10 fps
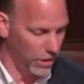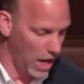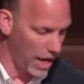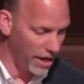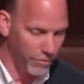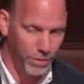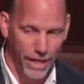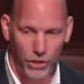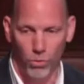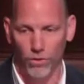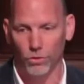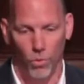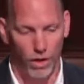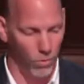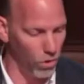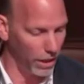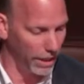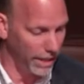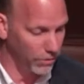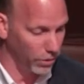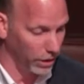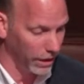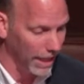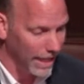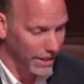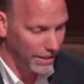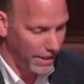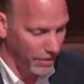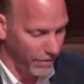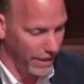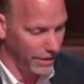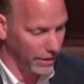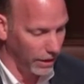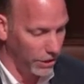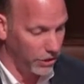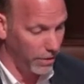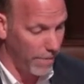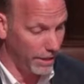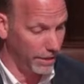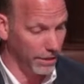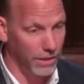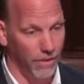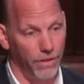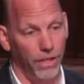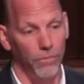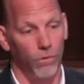NFPA 1221, and that's really the standard for the installation and maintenance of the